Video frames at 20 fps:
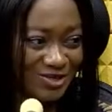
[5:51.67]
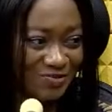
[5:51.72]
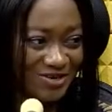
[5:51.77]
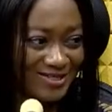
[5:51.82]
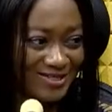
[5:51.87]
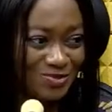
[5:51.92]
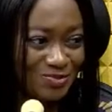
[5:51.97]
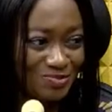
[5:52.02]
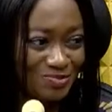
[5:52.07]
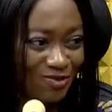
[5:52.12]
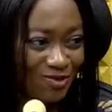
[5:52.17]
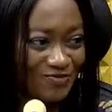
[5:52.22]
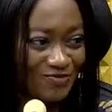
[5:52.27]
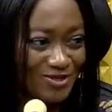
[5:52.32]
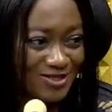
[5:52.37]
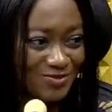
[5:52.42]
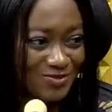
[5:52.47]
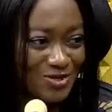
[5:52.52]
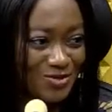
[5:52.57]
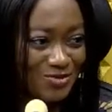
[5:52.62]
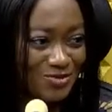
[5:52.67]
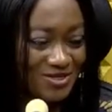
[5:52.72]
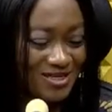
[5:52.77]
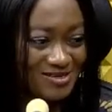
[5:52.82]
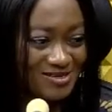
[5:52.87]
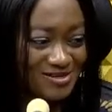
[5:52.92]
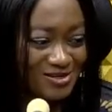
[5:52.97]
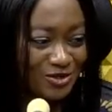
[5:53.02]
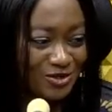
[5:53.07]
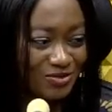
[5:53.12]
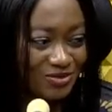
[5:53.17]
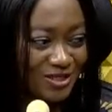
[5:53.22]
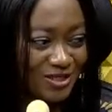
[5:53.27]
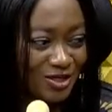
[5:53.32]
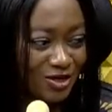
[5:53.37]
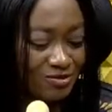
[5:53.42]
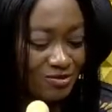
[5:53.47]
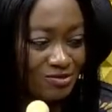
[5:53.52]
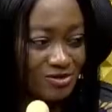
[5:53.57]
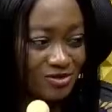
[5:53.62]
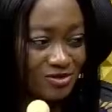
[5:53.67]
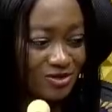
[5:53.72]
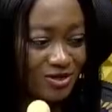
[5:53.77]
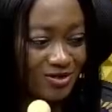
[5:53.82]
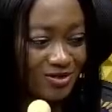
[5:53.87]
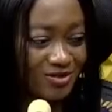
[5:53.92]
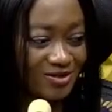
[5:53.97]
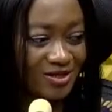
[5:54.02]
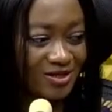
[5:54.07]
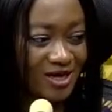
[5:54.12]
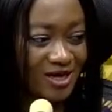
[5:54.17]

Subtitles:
we involve this we look at security concern.